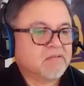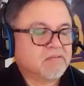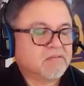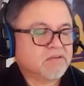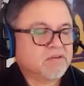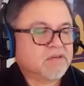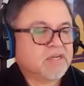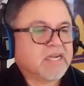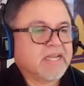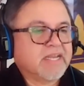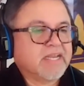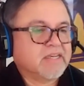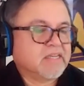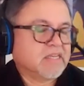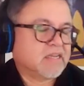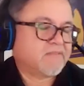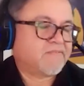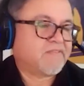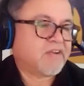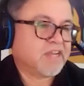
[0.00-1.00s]
could I
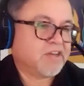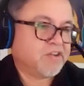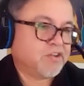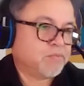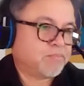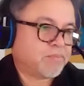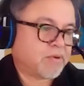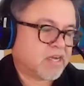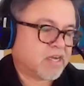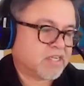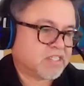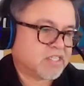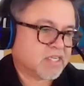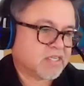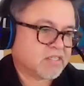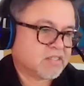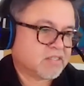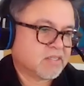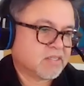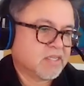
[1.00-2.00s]
identify new
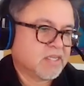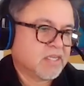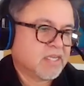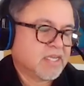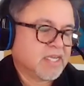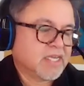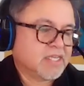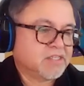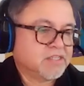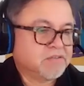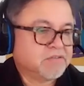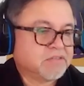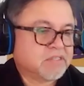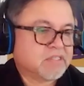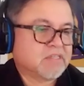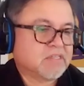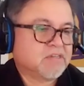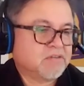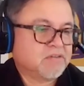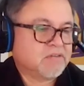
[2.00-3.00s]
projects and use
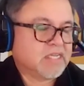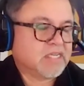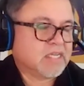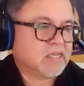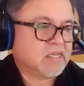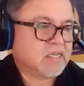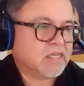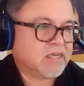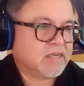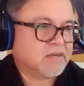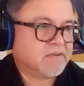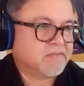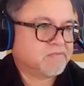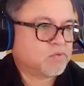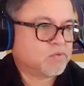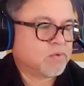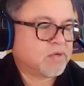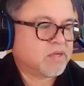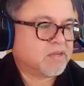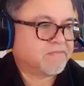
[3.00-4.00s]
the new deadline of
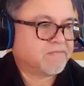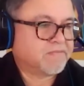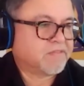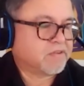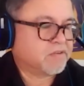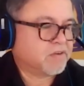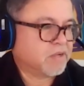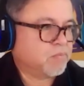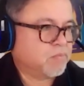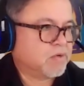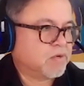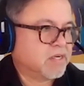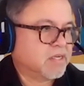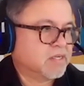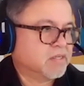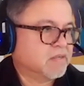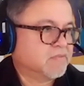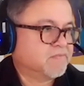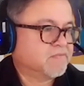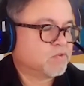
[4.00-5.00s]

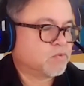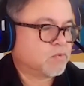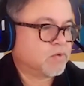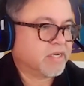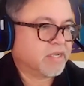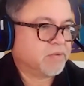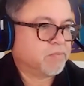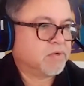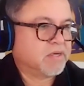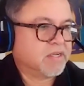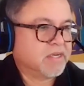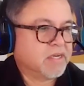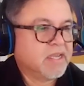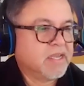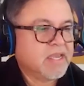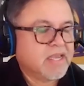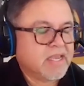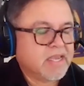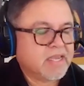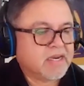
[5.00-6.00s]
12/31 of 21?
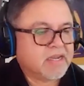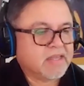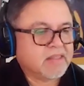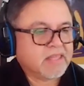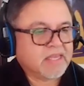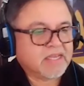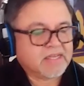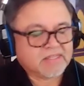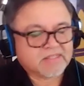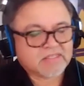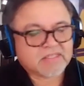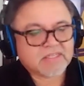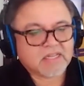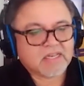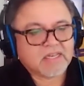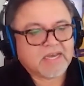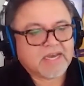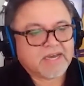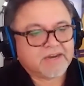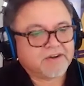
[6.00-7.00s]
And I think it's the
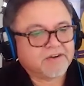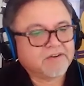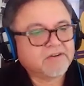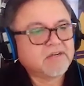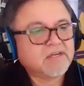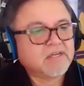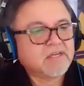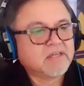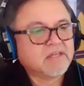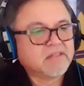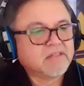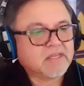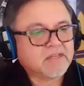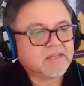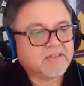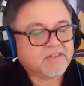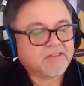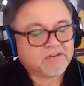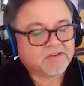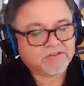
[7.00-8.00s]
latter.
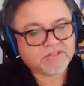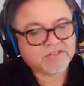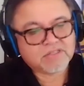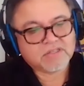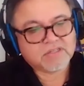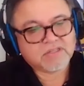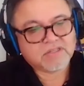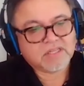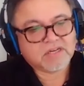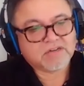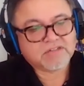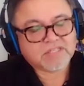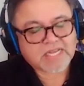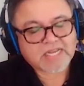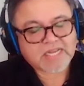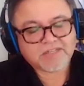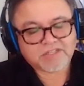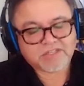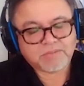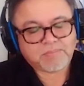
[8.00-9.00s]
That there's,
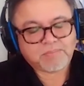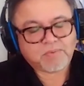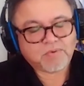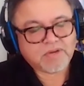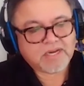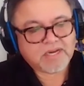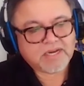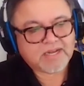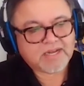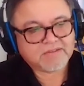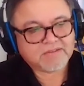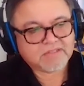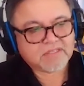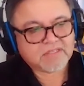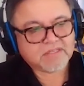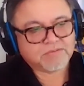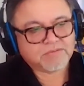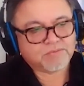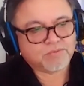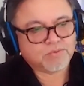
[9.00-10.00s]
as you pointed out,
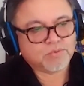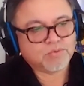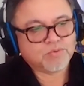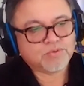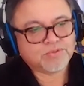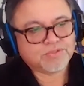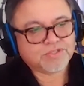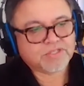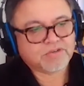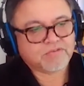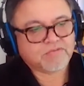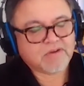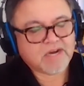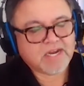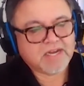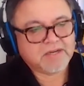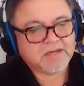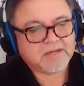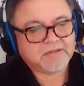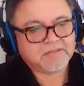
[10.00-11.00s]
still rules
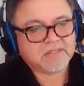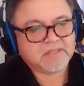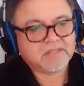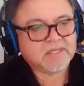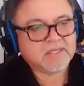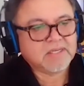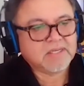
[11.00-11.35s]
around